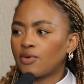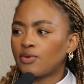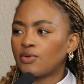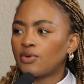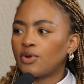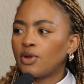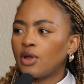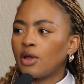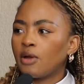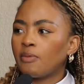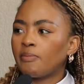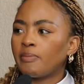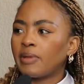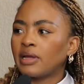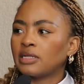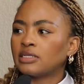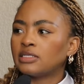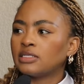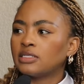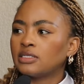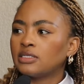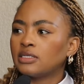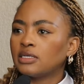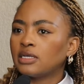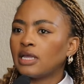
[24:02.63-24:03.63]
Yeah, yeah, yeah, yeah.
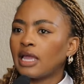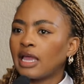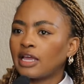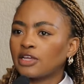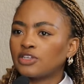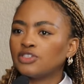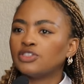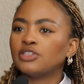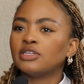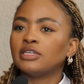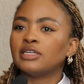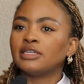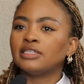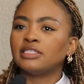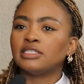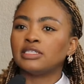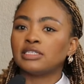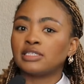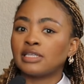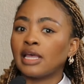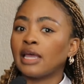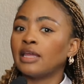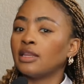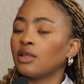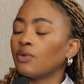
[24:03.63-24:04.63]
But actually
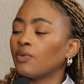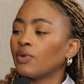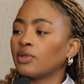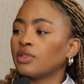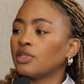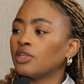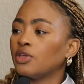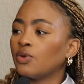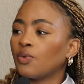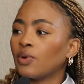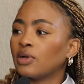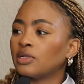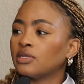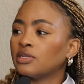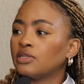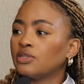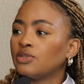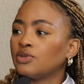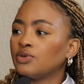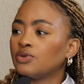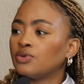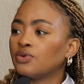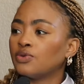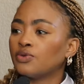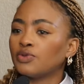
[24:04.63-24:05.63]
deciding whether you want
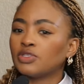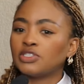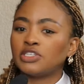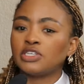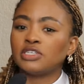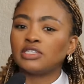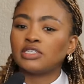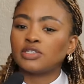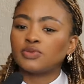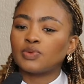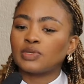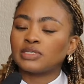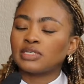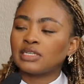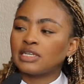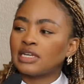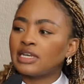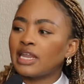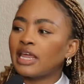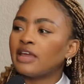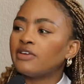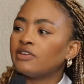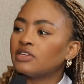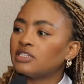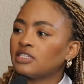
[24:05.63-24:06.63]
you Jesus was an
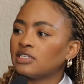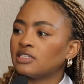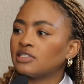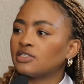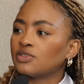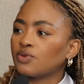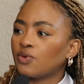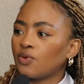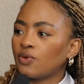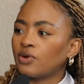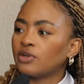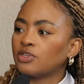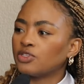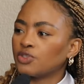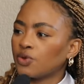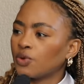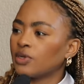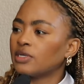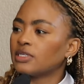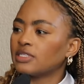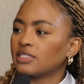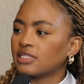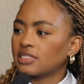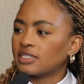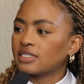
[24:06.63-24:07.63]
inheritance or a mm,
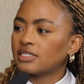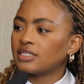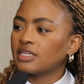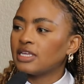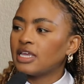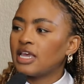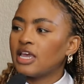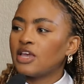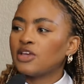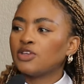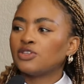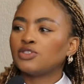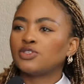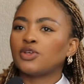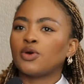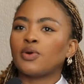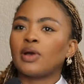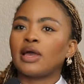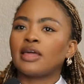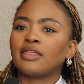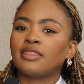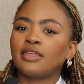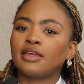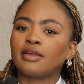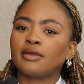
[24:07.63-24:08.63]
choice. Mm, mm, so
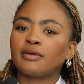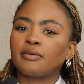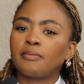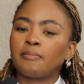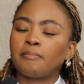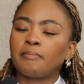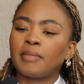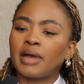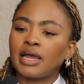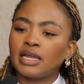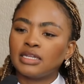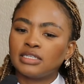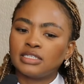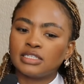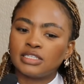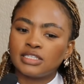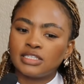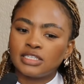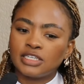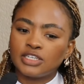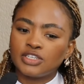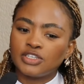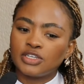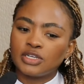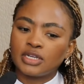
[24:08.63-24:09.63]
mm. I think my
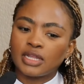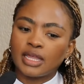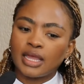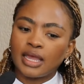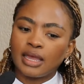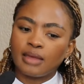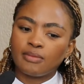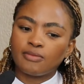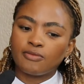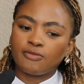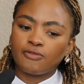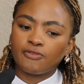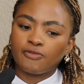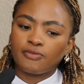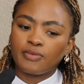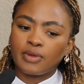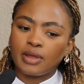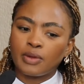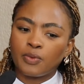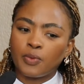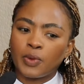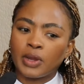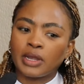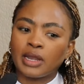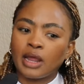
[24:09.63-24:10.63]
decision came
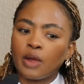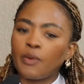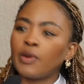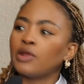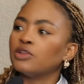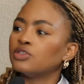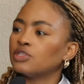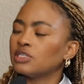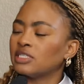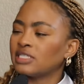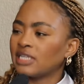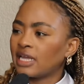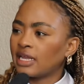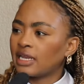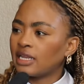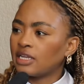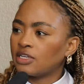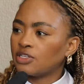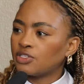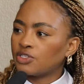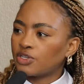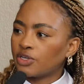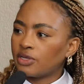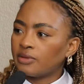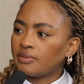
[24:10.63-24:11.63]
when I went to study
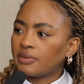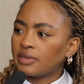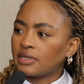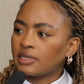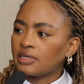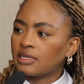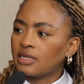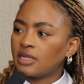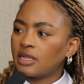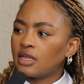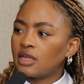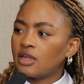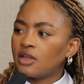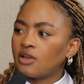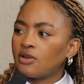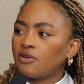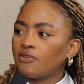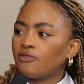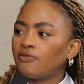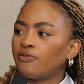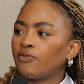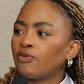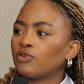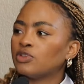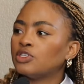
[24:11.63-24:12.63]
in Durban. Right.
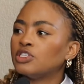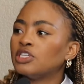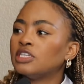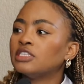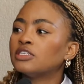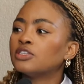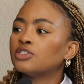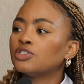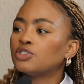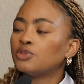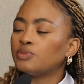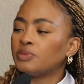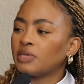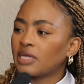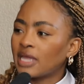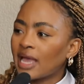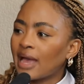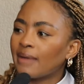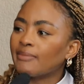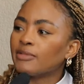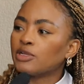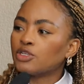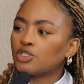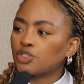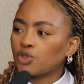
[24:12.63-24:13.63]
For Jesus to
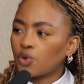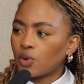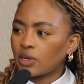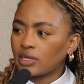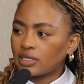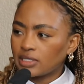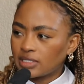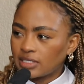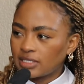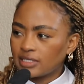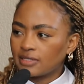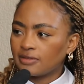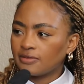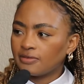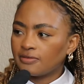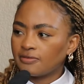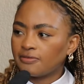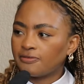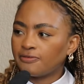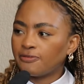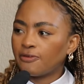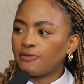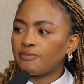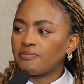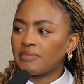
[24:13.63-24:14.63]
become a choice
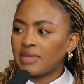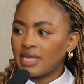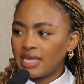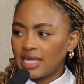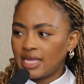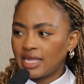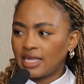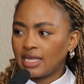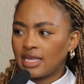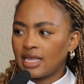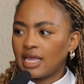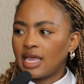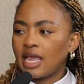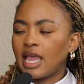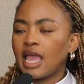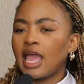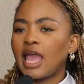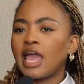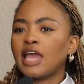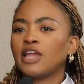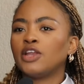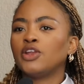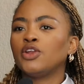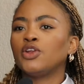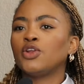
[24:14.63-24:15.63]
yes, for me, yes,
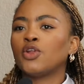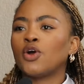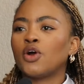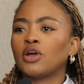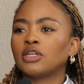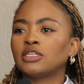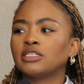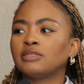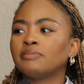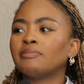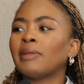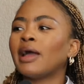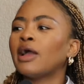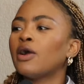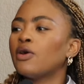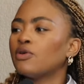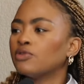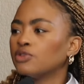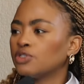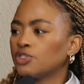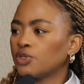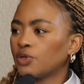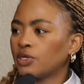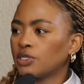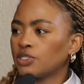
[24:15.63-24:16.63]
your and own. not my
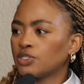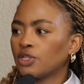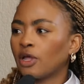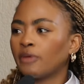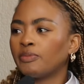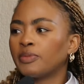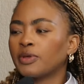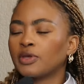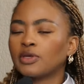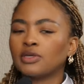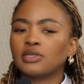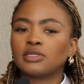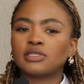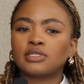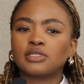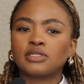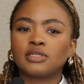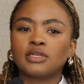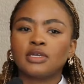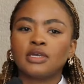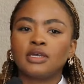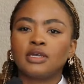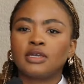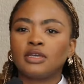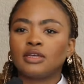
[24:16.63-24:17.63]
own choice, not mm. because
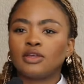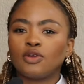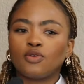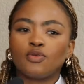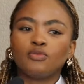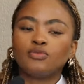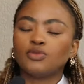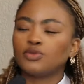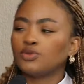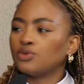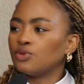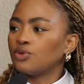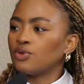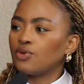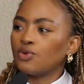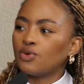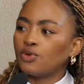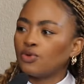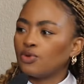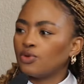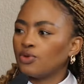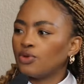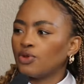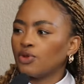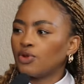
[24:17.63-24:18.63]
yeah,
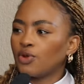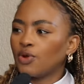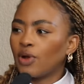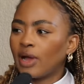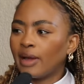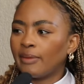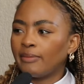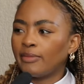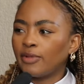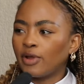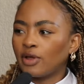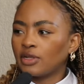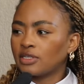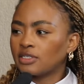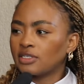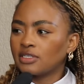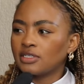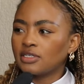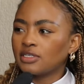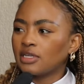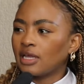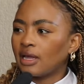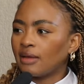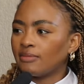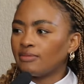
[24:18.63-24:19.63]
you know yeah. I'm not
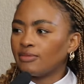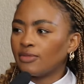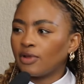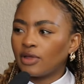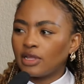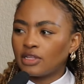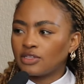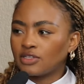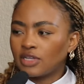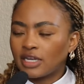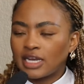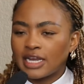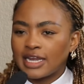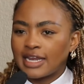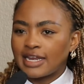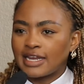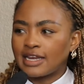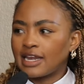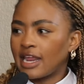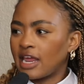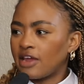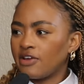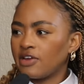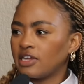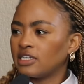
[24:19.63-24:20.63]
I'm not. It's not an
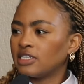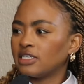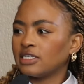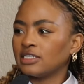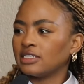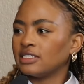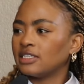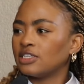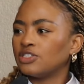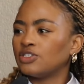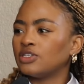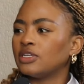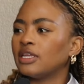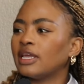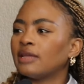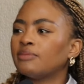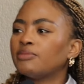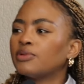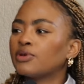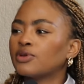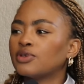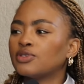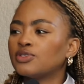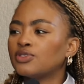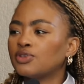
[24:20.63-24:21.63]
inheritance that you yeah. get
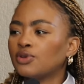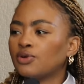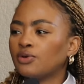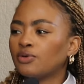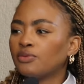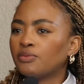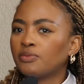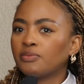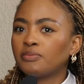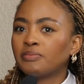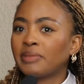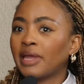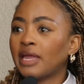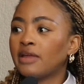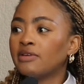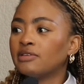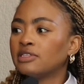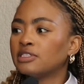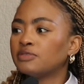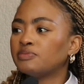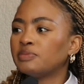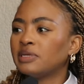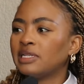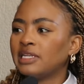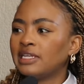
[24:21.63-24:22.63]
because your
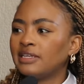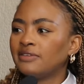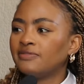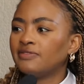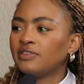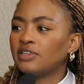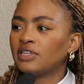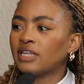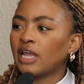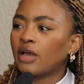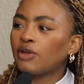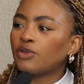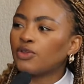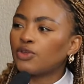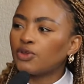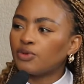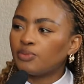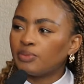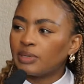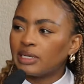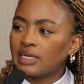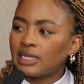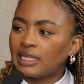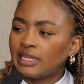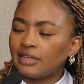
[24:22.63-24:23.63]
parents believe and exactly, now you
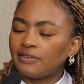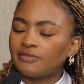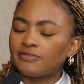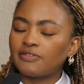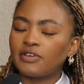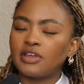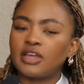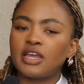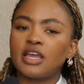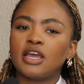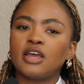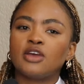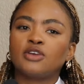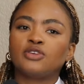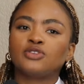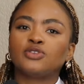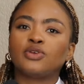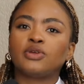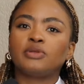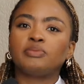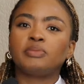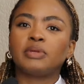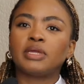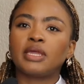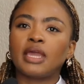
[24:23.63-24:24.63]
exactly, believe. Exactly.
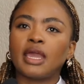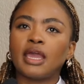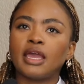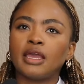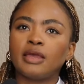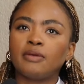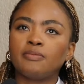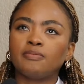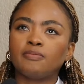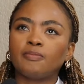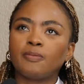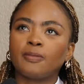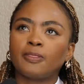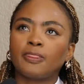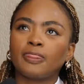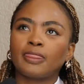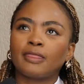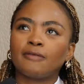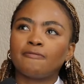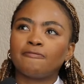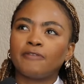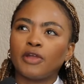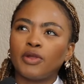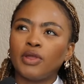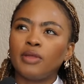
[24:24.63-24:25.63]
So it became
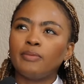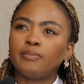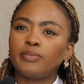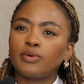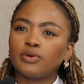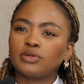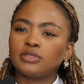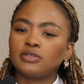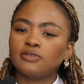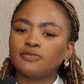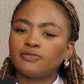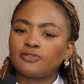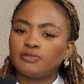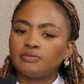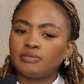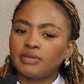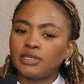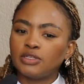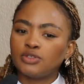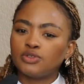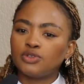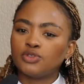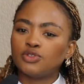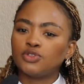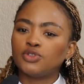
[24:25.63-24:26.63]
very important for
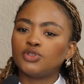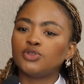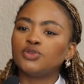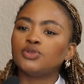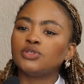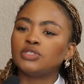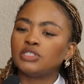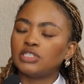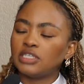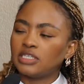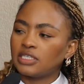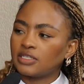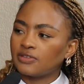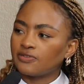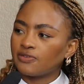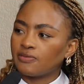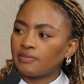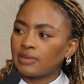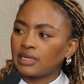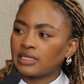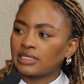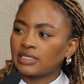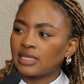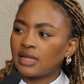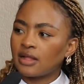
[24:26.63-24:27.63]
me to choose Jesus for
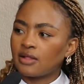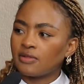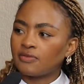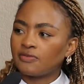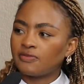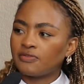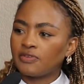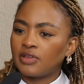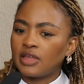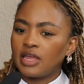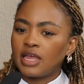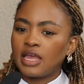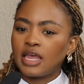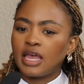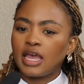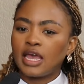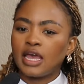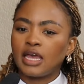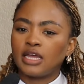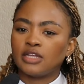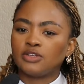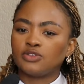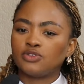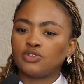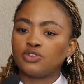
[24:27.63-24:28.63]
myself
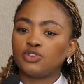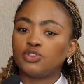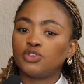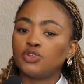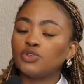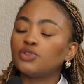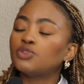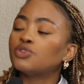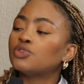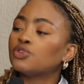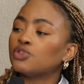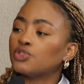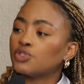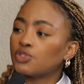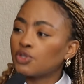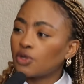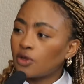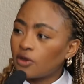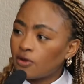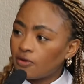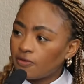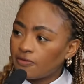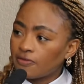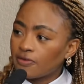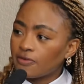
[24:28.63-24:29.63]
and to choose to
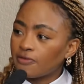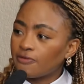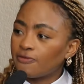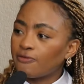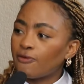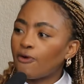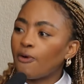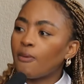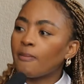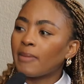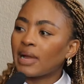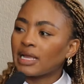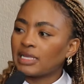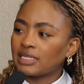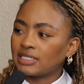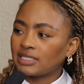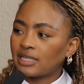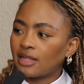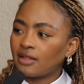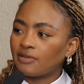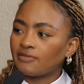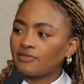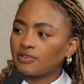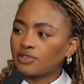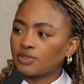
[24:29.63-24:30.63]
serve for
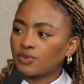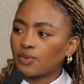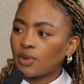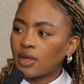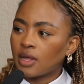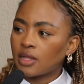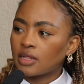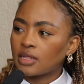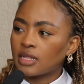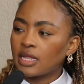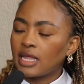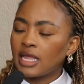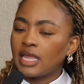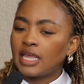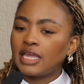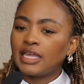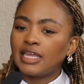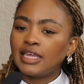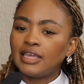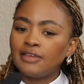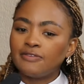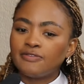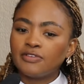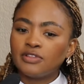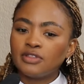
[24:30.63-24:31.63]
myself as mm, well.
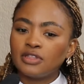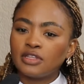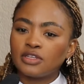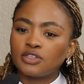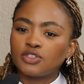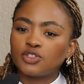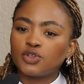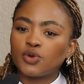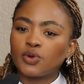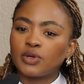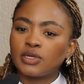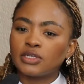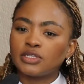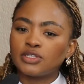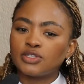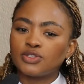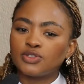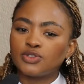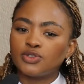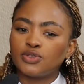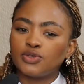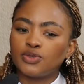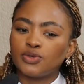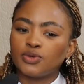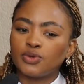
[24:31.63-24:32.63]
Even the choice
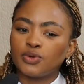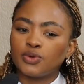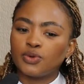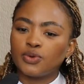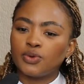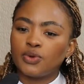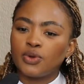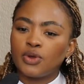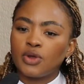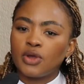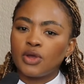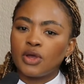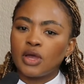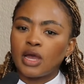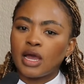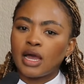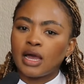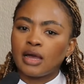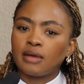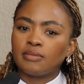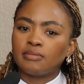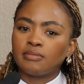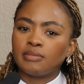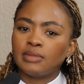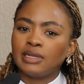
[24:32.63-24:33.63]
to
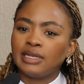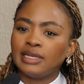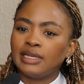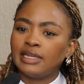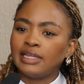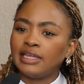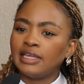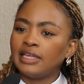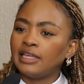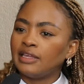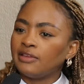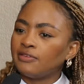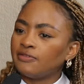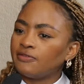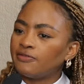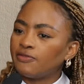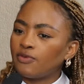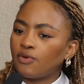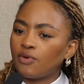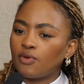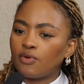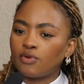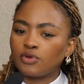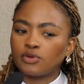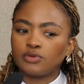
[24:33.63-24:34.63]
um, leave
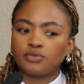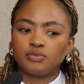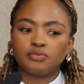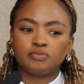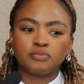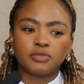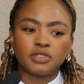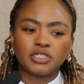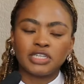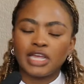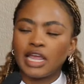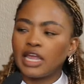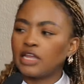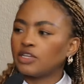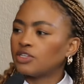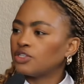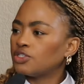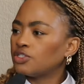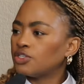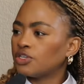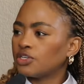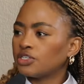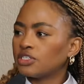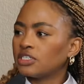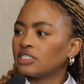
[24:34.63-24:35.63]
or
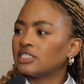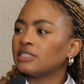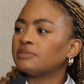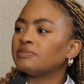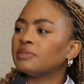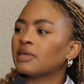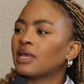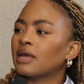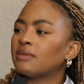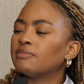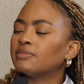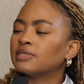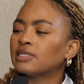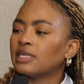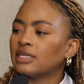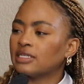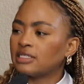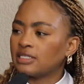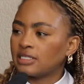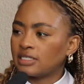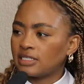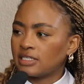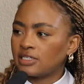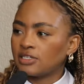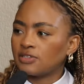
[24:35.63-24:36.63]
change churches, it mm. becomes a
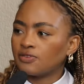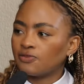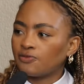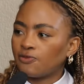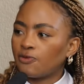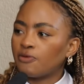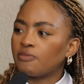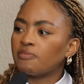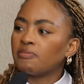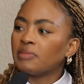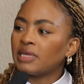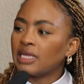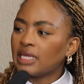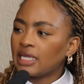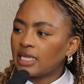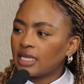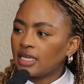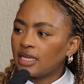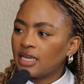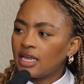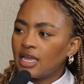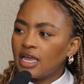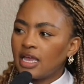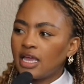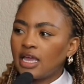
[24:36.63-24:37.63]
decision for me
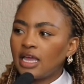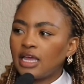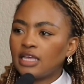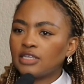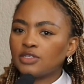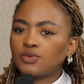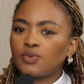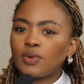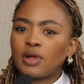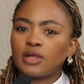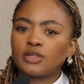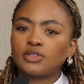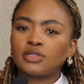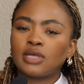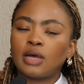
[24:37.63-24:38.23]
mm, mm, as well.